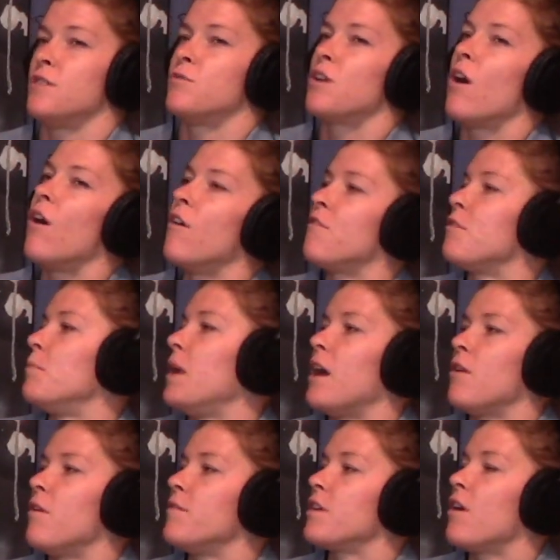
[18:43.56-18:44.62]
It was hard for me.
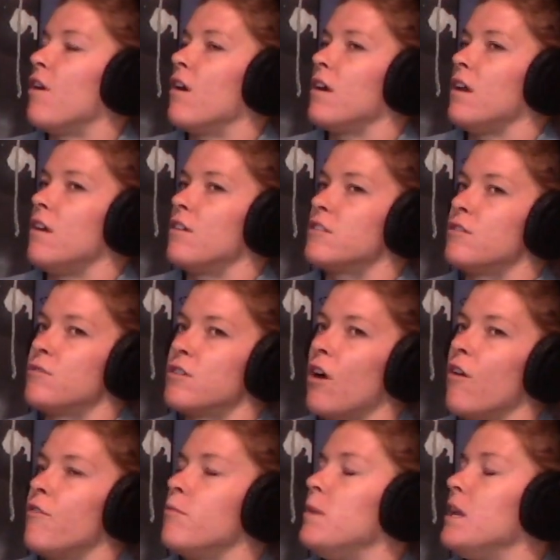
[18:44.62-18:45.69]
I don't have a car here, so it was
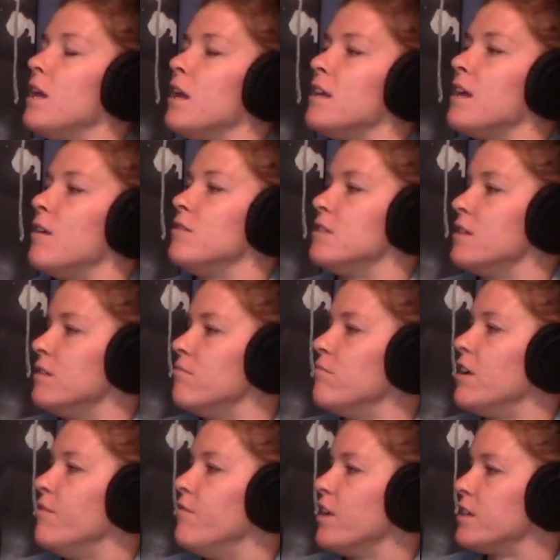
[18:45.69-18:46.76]
hard for me to get down to
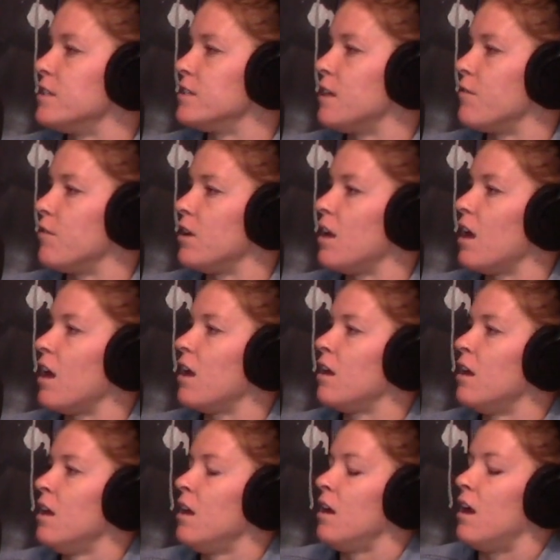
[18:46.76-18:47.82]
Invictus every
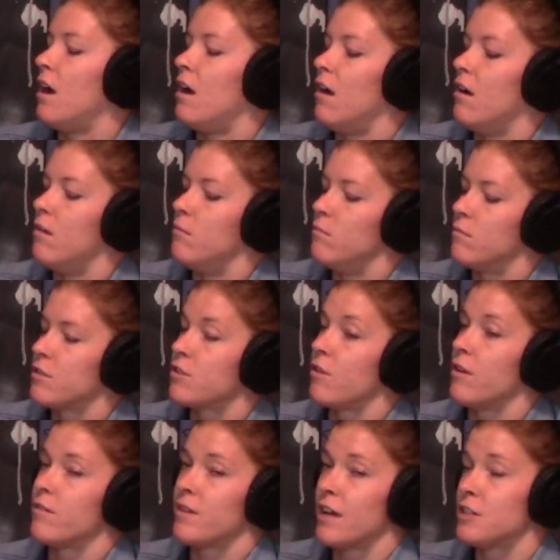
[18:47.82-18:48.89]
day. So
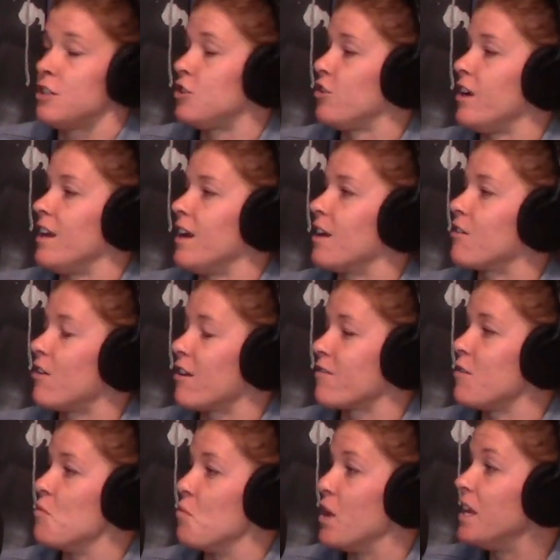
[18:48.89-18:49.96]
I was actually training at
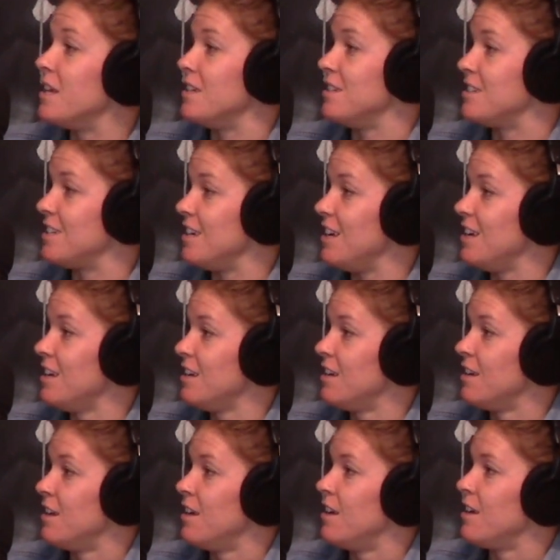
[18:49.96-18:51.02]
CrossFit Wind and Sea.
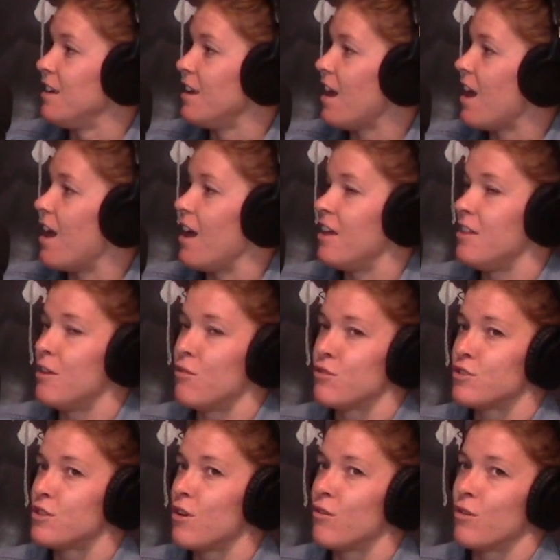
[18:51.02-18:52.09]
Oh, okay. Yeah, and they were
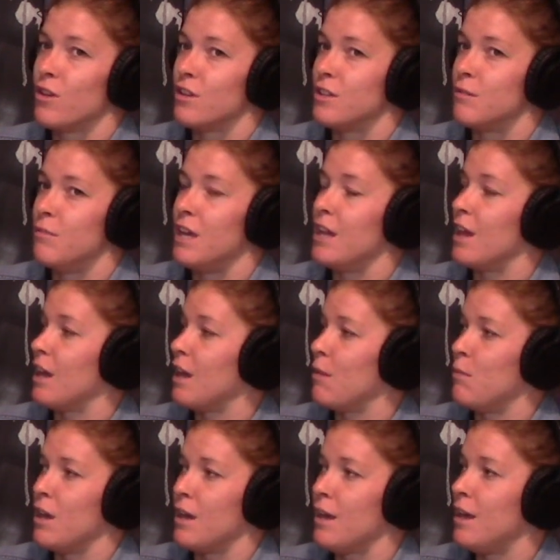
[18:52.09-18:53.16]
so good to me. Like,
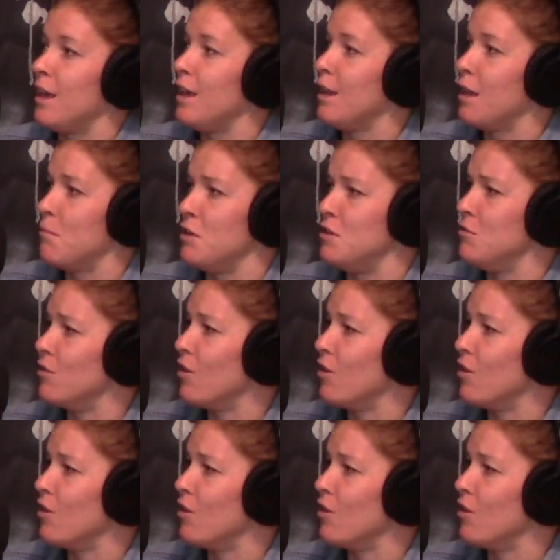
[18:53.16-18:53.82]
gave me a key, let me do